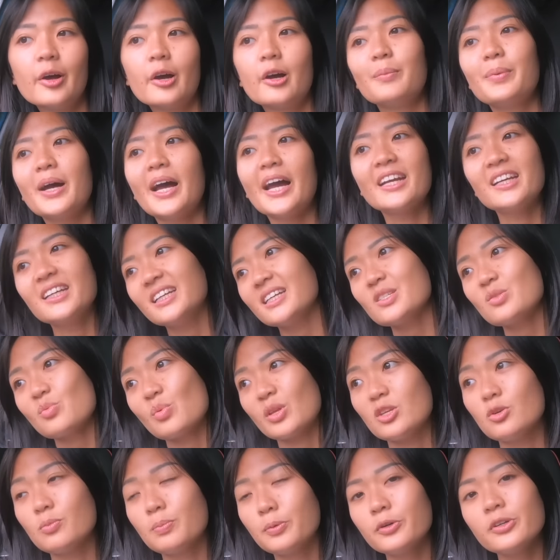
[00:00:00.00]
But I guess
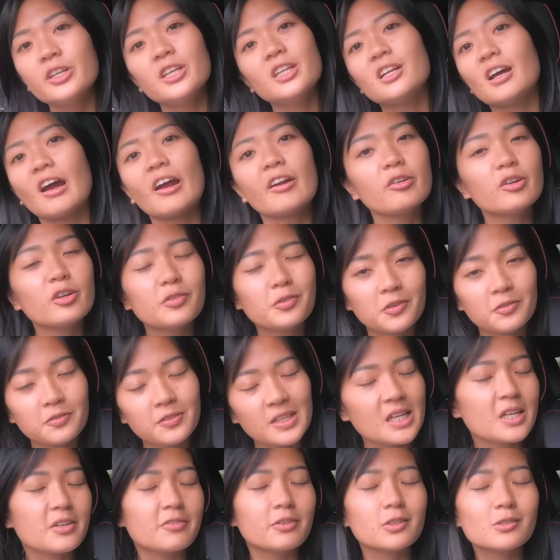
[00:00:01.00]
when you put in
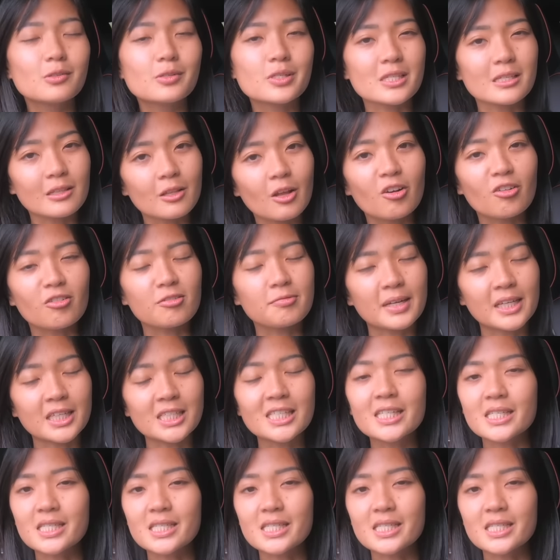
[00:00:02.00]
150, even though it's a lot of money,